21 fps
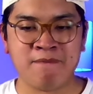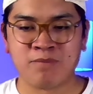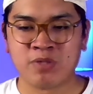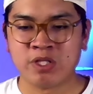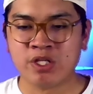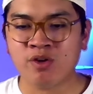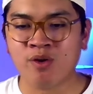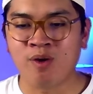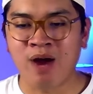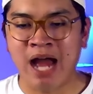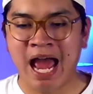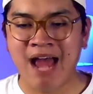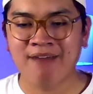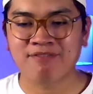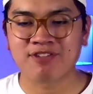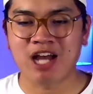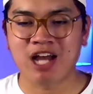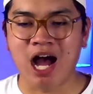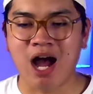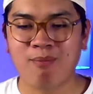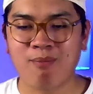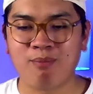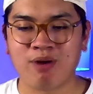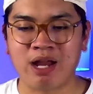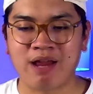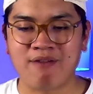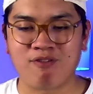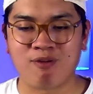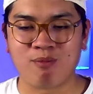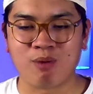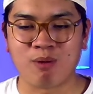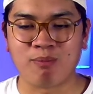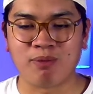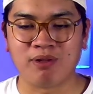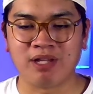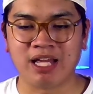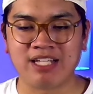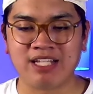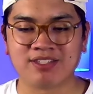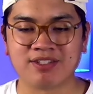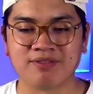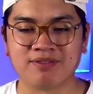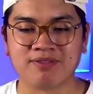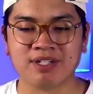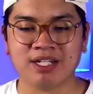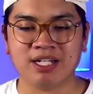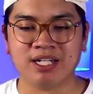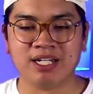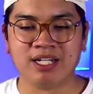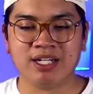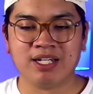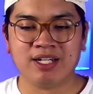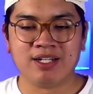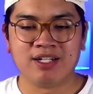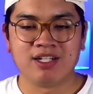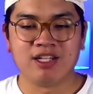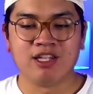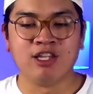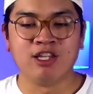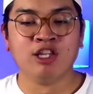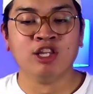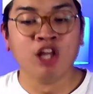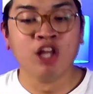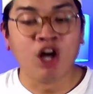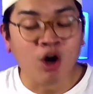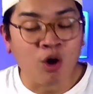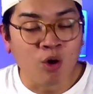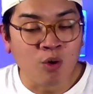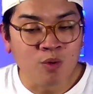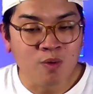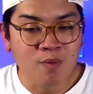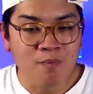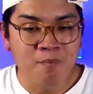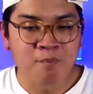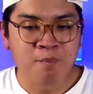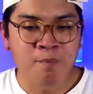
You don't have to operate from a place of low